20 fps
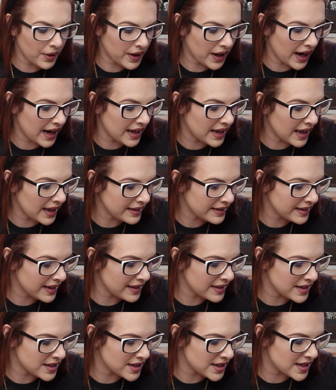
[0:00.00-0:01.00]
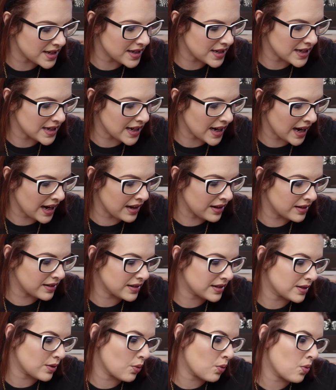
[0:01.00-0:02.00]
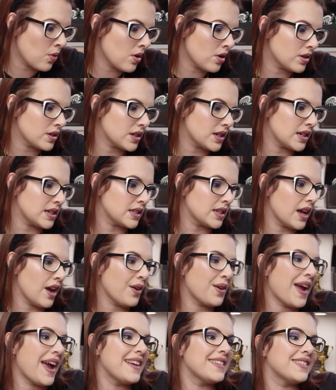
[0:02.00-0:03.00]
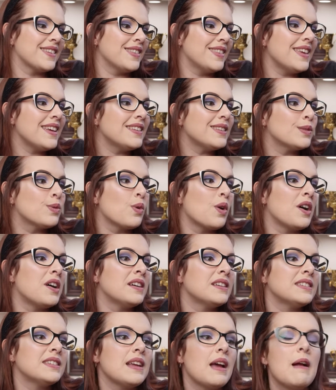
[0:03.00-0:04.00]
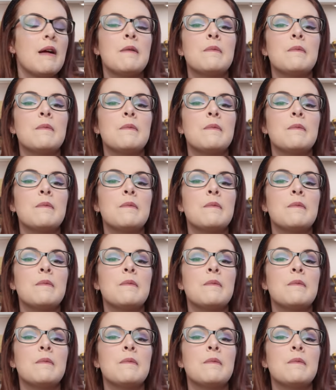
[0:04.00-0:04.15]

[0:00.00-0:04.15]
Okay, let's get the cheat sheet out. What is it? Okay, so this was